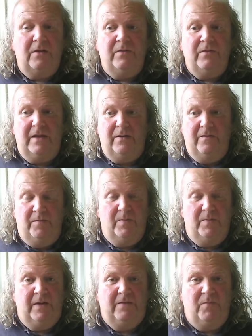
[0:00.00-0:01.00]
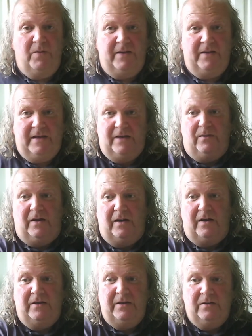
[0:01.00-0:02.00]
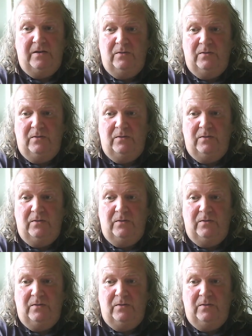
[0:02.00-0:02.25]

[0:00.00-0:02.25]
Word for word: Hello there everybody, how are you?